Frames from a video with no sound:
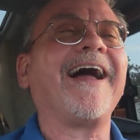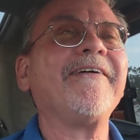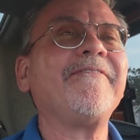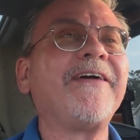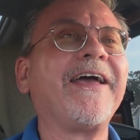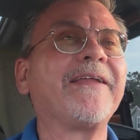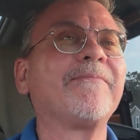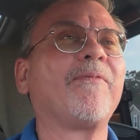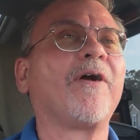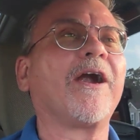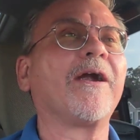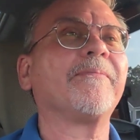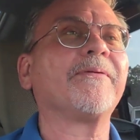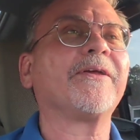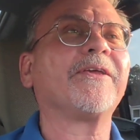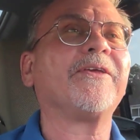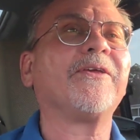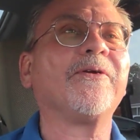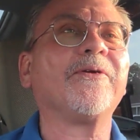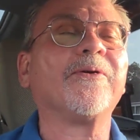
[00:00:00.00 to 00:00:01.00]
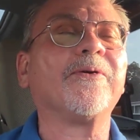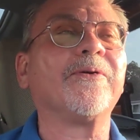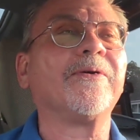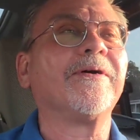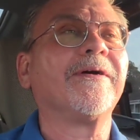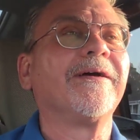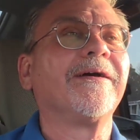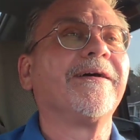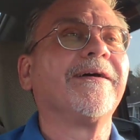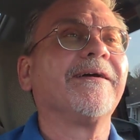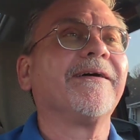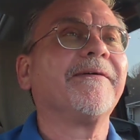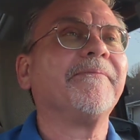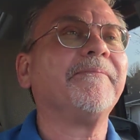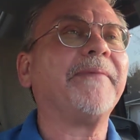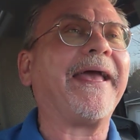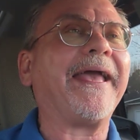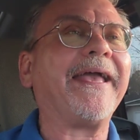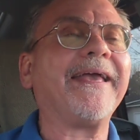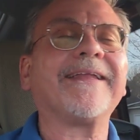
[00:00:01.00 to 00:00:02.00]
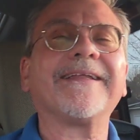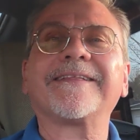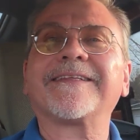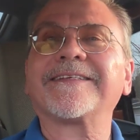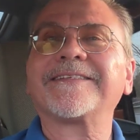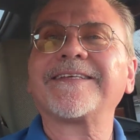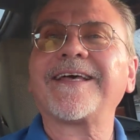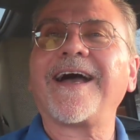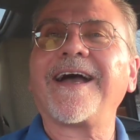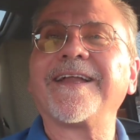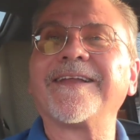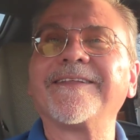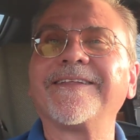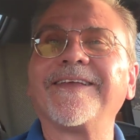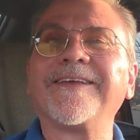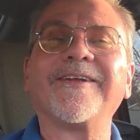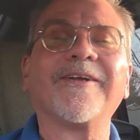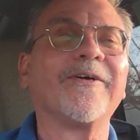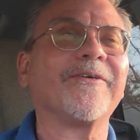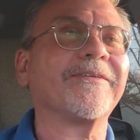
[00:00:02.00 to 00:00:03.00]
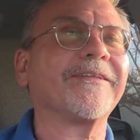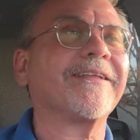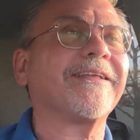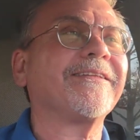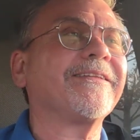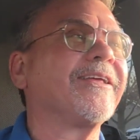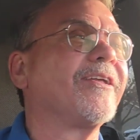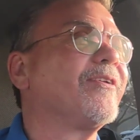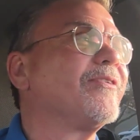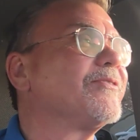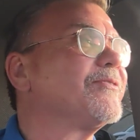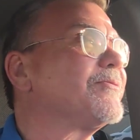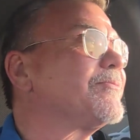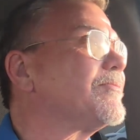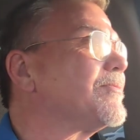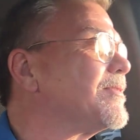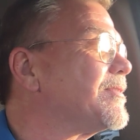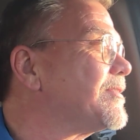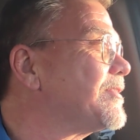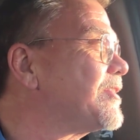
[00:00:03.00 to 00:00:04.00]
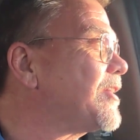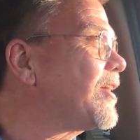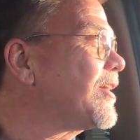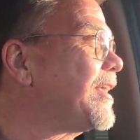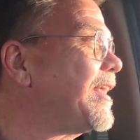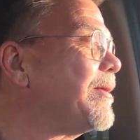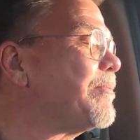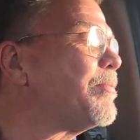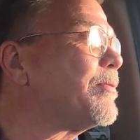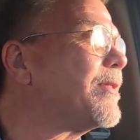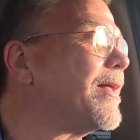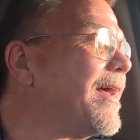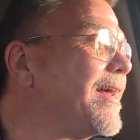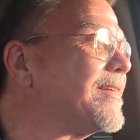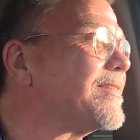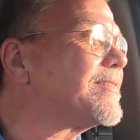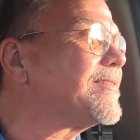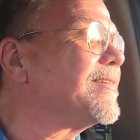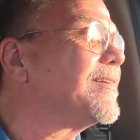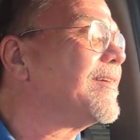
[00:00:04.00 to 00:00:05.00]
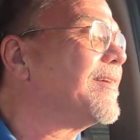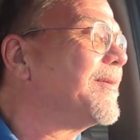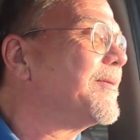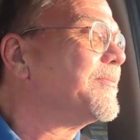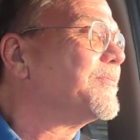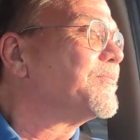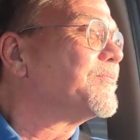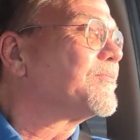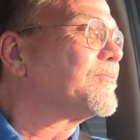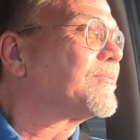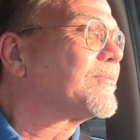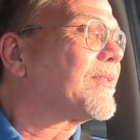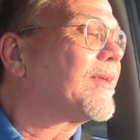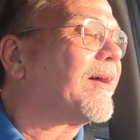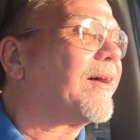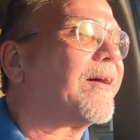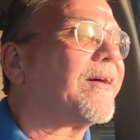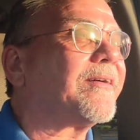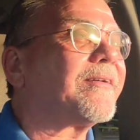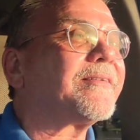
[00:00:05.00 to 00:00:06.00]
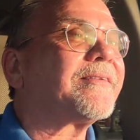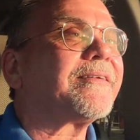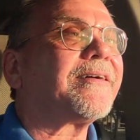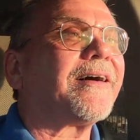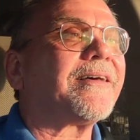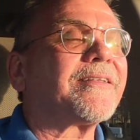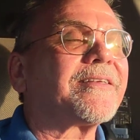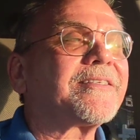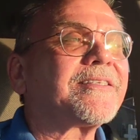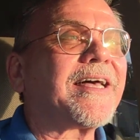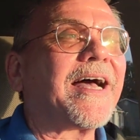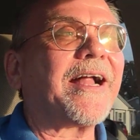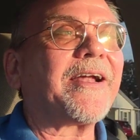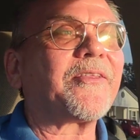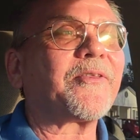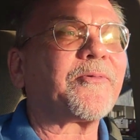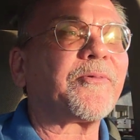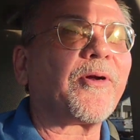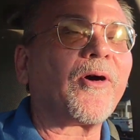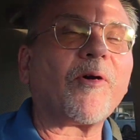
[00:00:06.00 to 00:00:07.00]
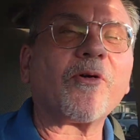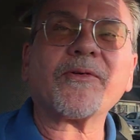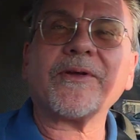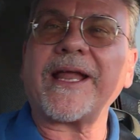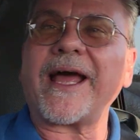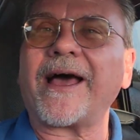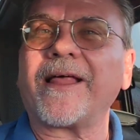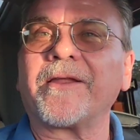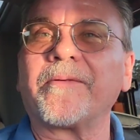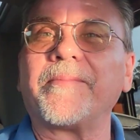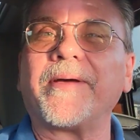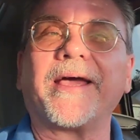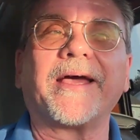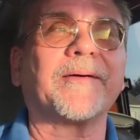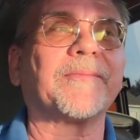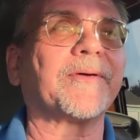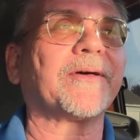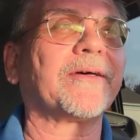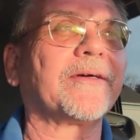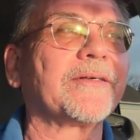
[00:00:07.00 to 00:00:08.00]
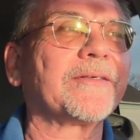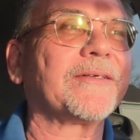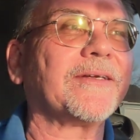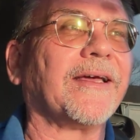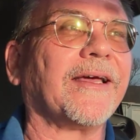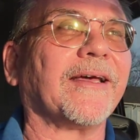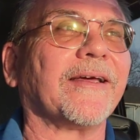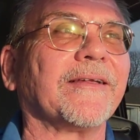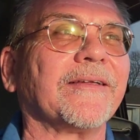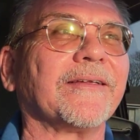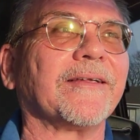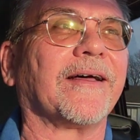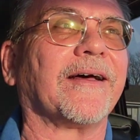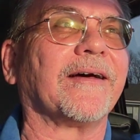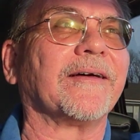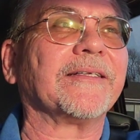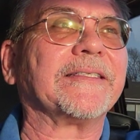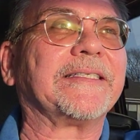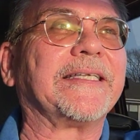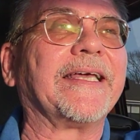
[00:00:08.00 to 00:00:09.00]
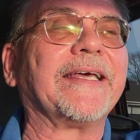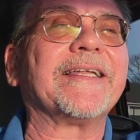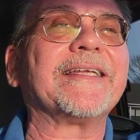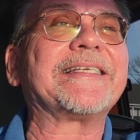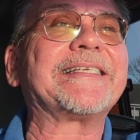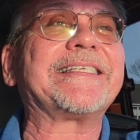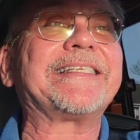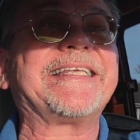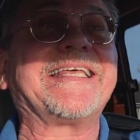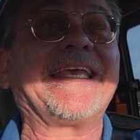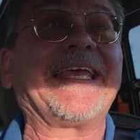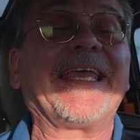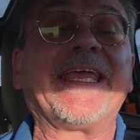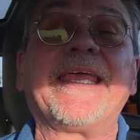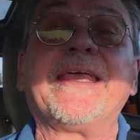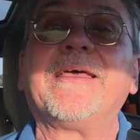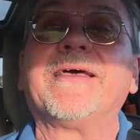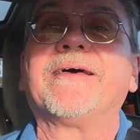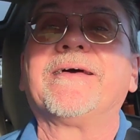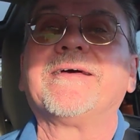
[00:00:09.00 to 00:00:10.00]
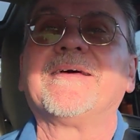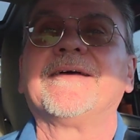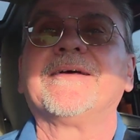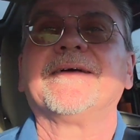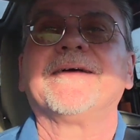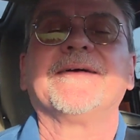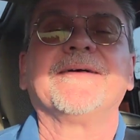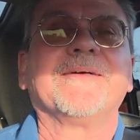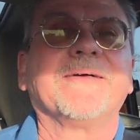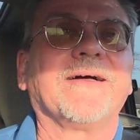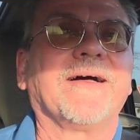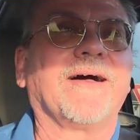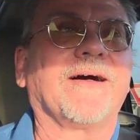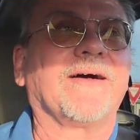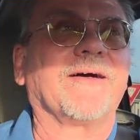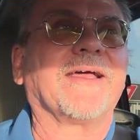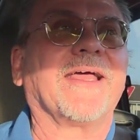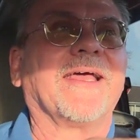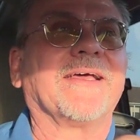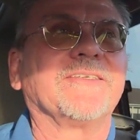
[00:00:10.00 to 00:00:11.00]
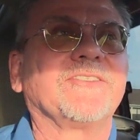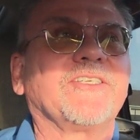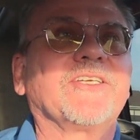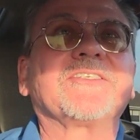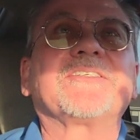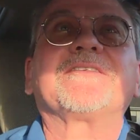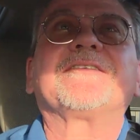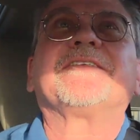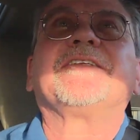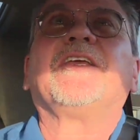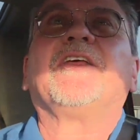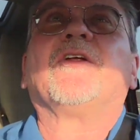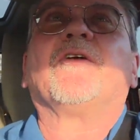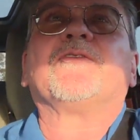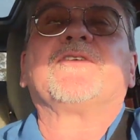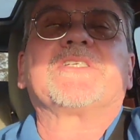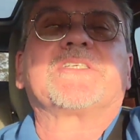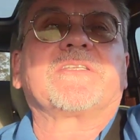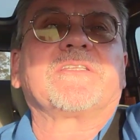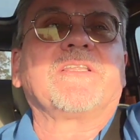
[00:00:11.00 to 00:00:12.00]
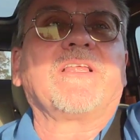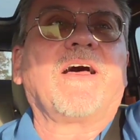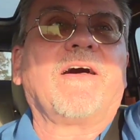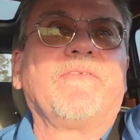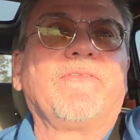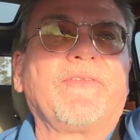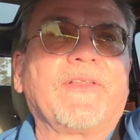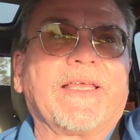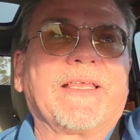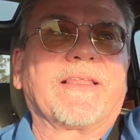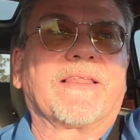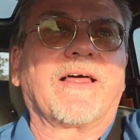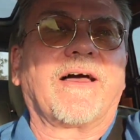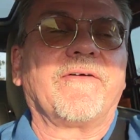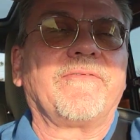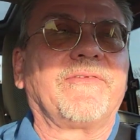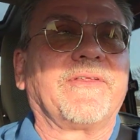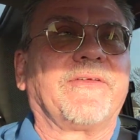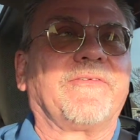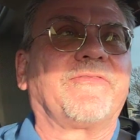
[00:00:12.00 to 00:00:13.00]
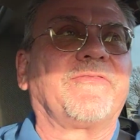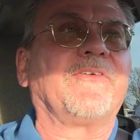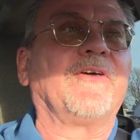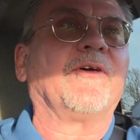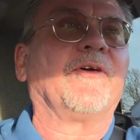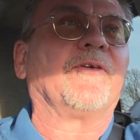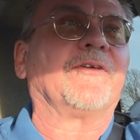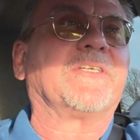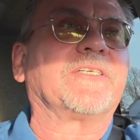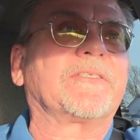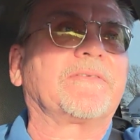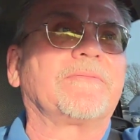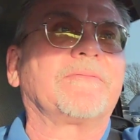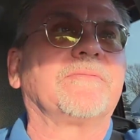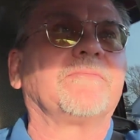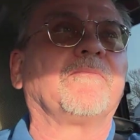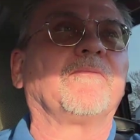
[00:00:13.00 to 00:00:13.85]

I've had barbecue made at the side of you know little junky place uh, on the side of the road in Alabama and uh, Tennessee, uh, and just you know just lovely, lovely food, just